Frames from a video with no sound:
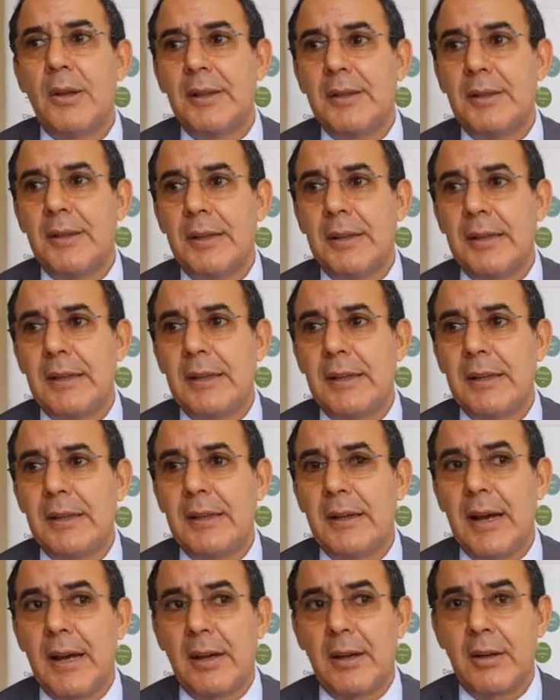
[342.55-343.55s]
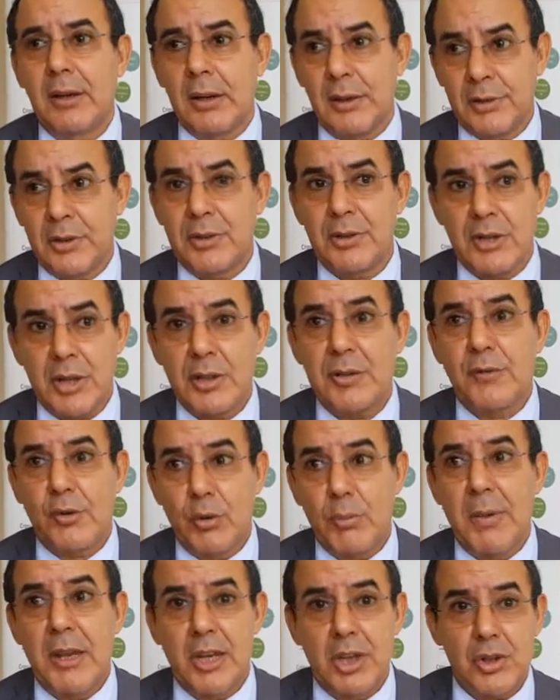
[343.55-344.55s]
the agricultural
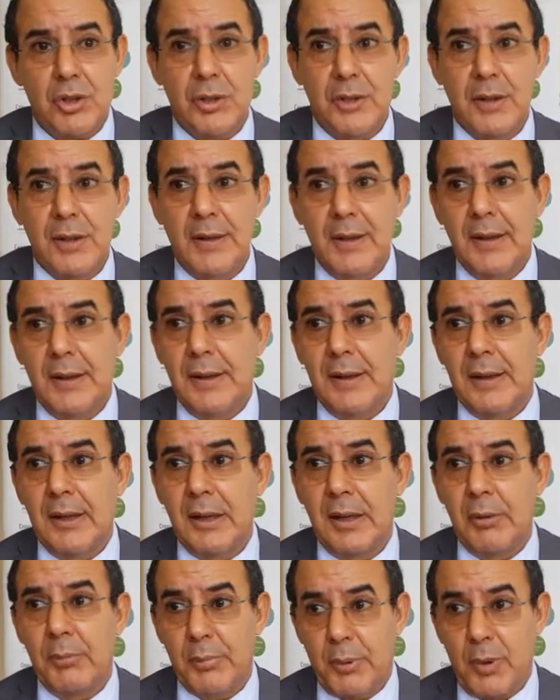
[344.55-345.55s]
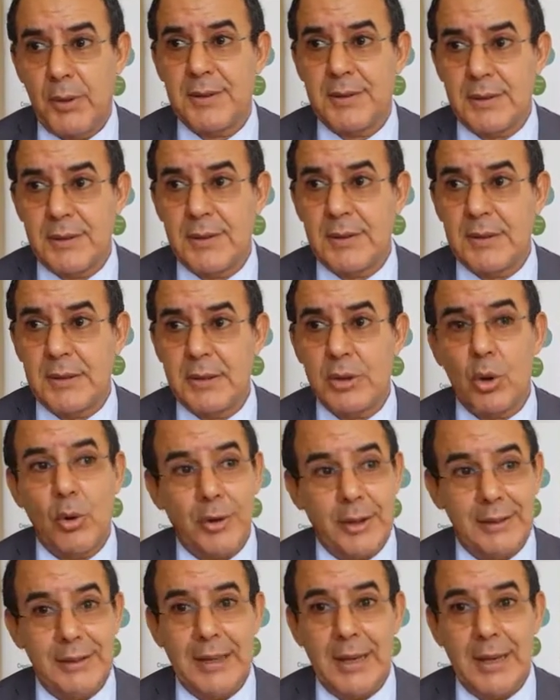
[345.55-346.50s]
transformation processes. It's already